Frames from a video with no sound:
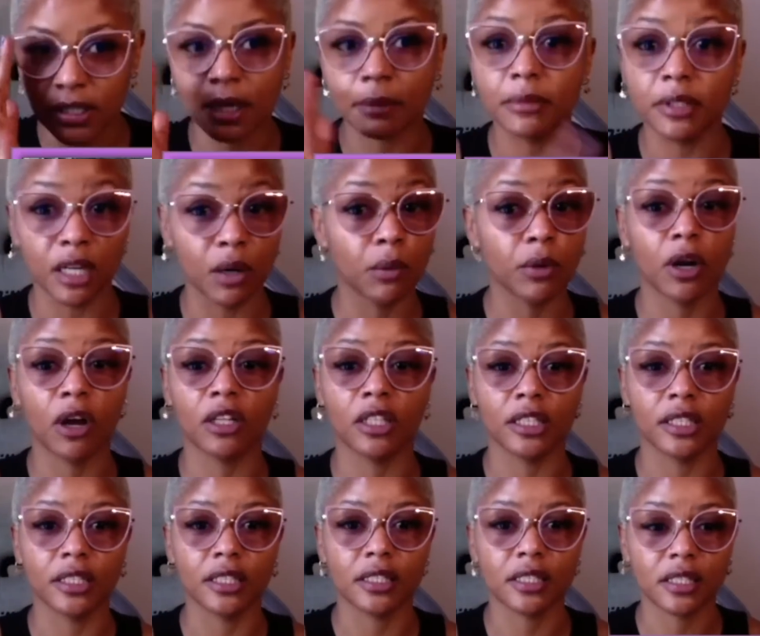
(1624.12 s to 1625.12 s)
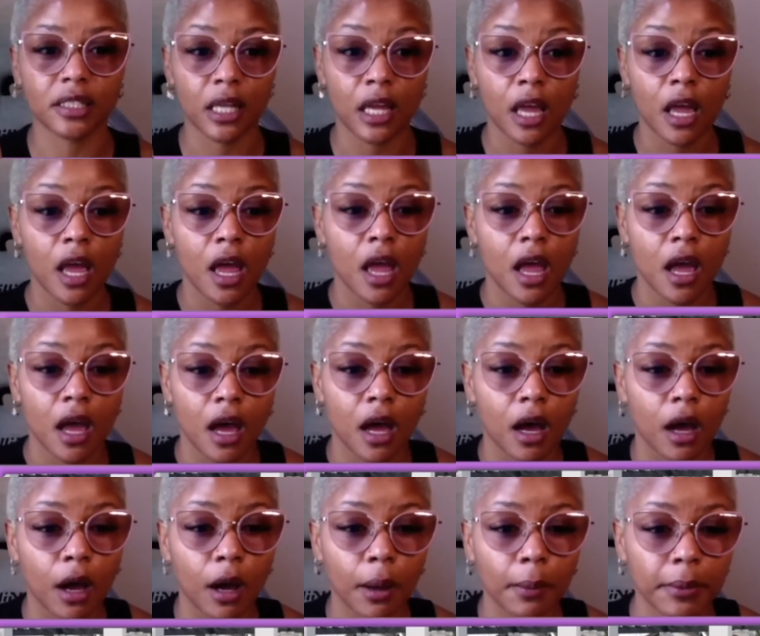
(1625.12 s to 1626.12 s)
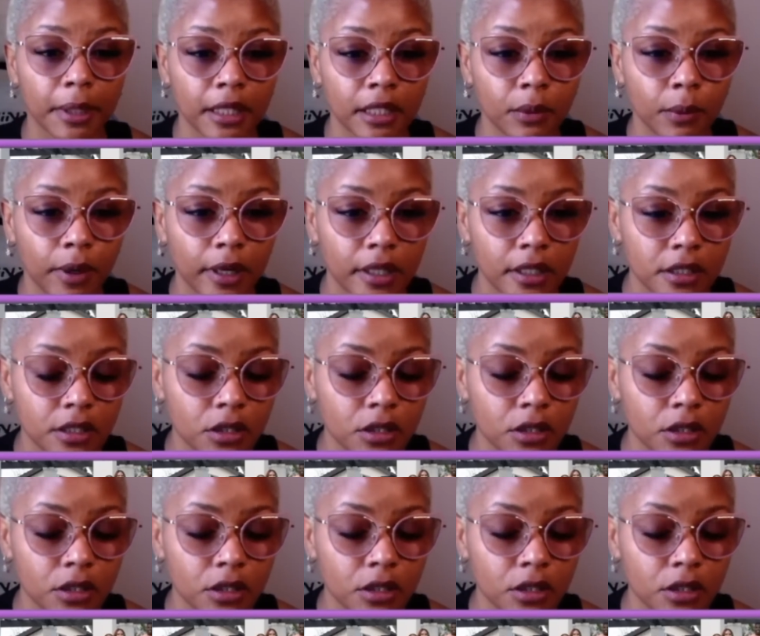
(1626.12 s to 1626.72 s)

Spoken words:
I'm done with all of this. Anyway,